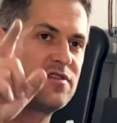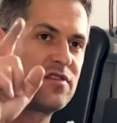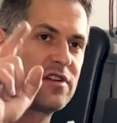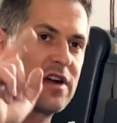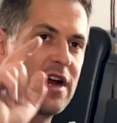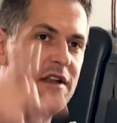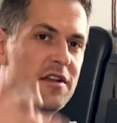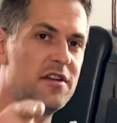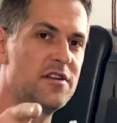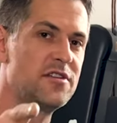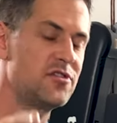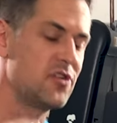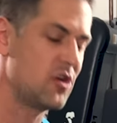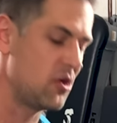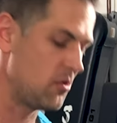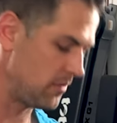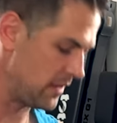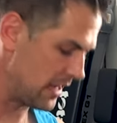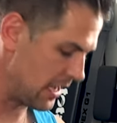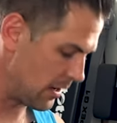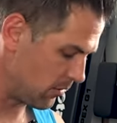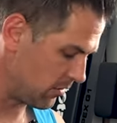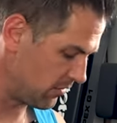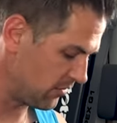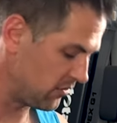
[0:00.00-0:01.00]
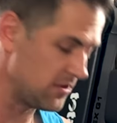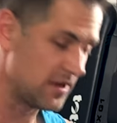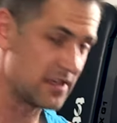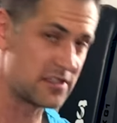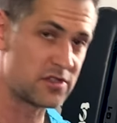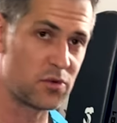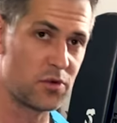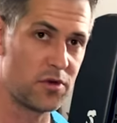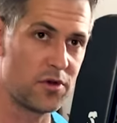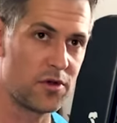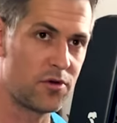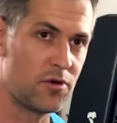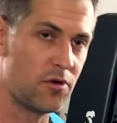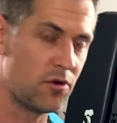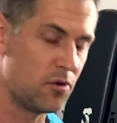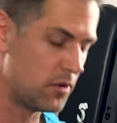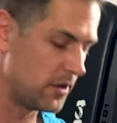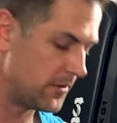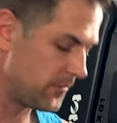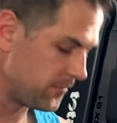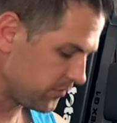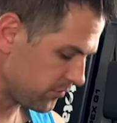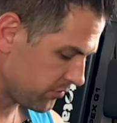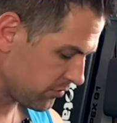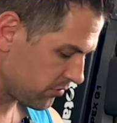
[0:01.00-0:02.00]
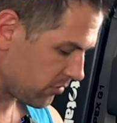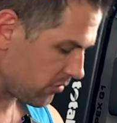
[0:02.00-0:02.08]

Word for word: forgot to show them that one too. That's a really cool one.